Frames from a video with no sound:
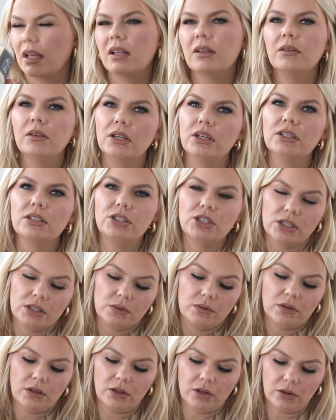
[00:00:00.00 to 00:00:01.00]
like
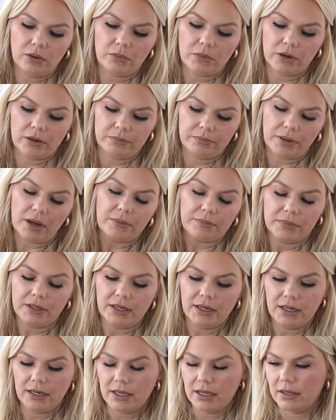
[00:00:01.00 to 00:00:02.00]
just a little more
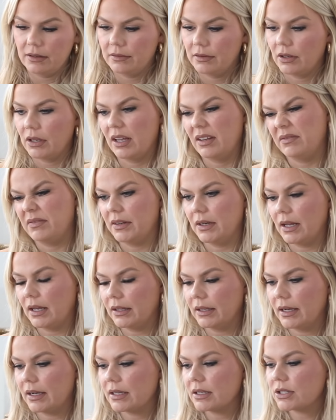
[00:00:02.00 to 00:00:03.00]
pumpkin in it and
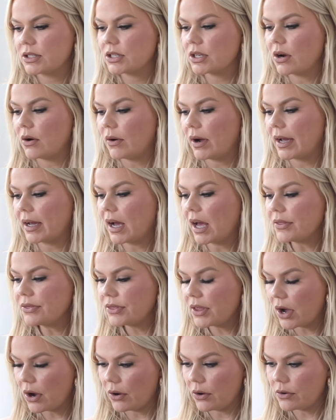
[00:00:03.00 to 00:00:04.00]
vanilla. So I
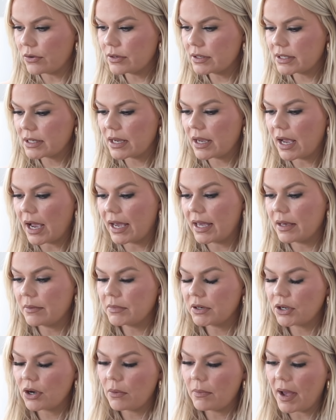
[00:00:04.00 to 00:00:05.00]
got those. I am
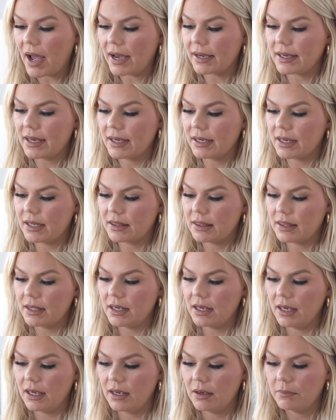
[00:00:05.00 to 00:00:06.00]
gonna go back and get
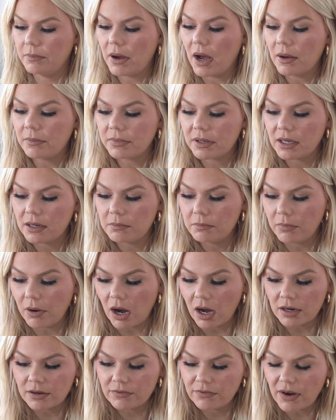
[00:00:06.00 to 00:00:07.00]
the pumpkin
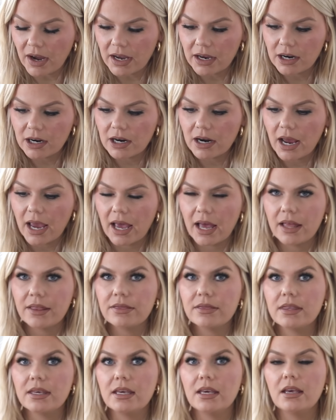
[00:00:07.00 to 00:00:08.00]
bonfire
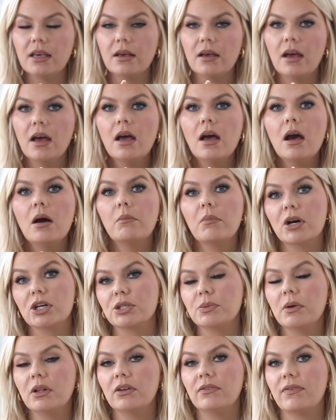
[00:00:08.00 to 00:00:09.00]
and the
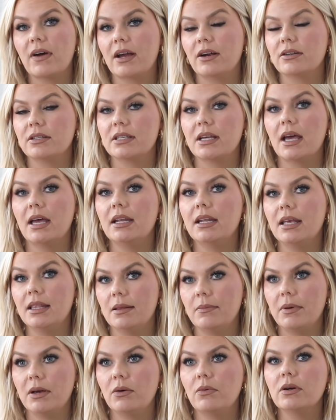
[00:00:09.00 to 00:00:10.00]
marshmallow fireside in
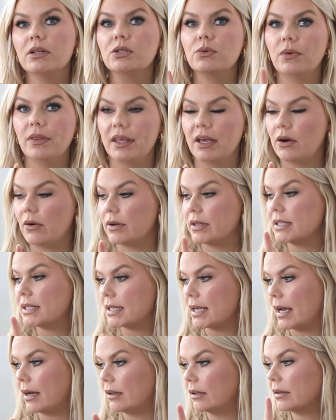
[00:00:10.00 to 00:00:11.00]
the big ones when they go on
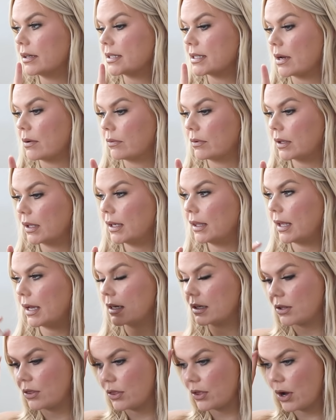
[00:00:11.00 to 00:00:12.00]
sale because I really
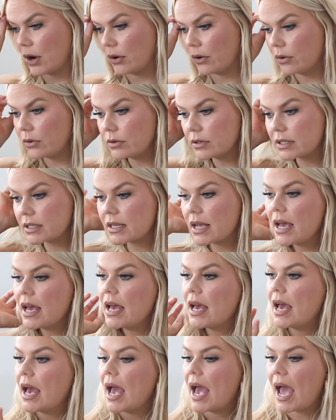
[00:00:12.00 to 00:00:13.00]
liked those.
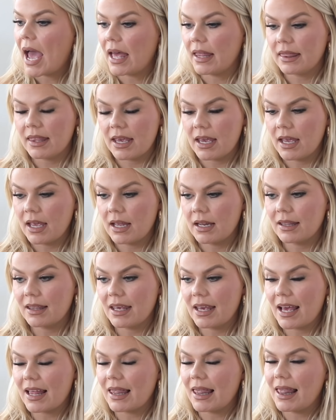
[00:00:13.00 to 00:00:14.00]
And then
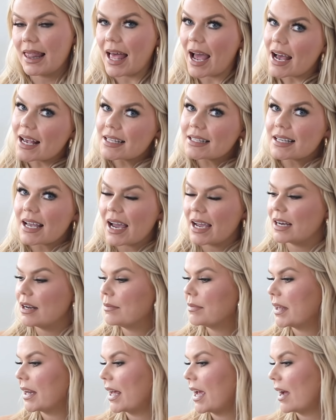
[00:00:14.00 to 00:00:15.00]
the last
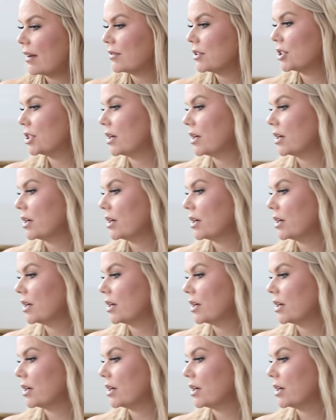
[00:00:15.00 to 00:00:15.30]
item that I have to